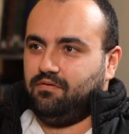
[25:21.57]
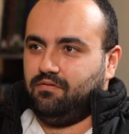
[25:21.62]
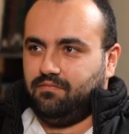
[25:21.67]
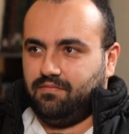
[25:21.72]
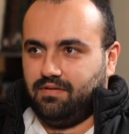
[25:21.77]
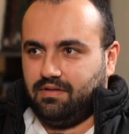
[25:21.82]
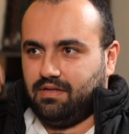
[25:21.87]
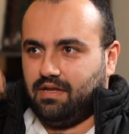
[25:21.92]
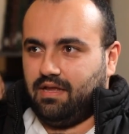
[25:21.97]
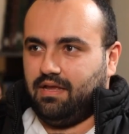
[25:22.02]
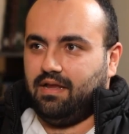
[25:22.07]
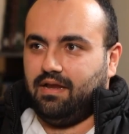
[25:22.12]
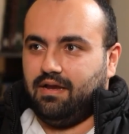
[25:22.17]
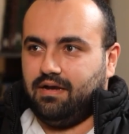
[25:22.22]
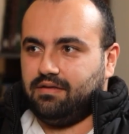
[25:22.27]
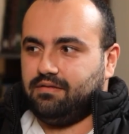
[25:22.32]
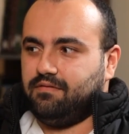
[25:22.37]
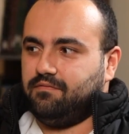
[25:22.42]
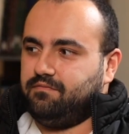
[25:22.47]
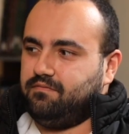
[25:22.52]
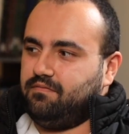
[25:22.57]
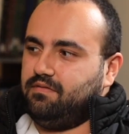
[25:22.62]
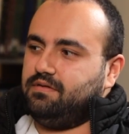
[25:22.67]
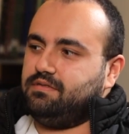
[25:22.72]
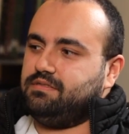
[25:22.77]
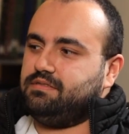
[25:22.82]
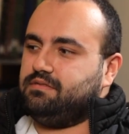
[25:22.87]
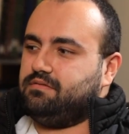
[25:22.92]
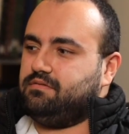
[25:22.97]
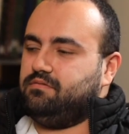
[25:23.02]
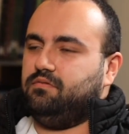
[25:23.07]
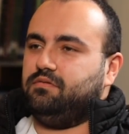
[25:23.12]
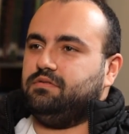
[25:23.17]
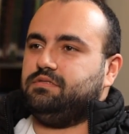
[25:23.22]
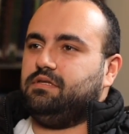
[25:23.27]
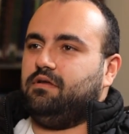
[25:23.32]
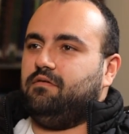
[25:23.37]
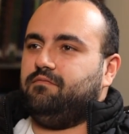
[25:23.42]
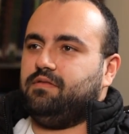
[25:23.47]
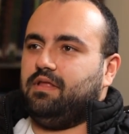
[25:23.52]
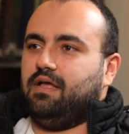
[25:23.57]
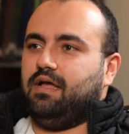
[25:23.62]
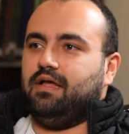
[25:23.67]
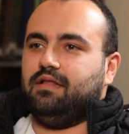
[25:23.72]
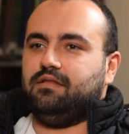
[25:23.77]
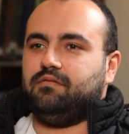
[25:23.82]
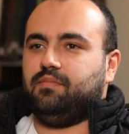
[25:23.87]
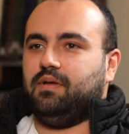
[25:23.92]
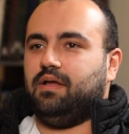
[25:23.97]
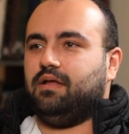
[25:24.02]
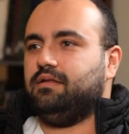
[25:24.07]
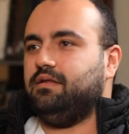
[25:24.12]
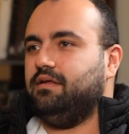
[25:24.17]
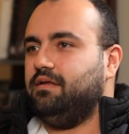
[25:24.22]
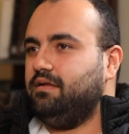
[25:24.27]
when I heard the first notes of the handpan,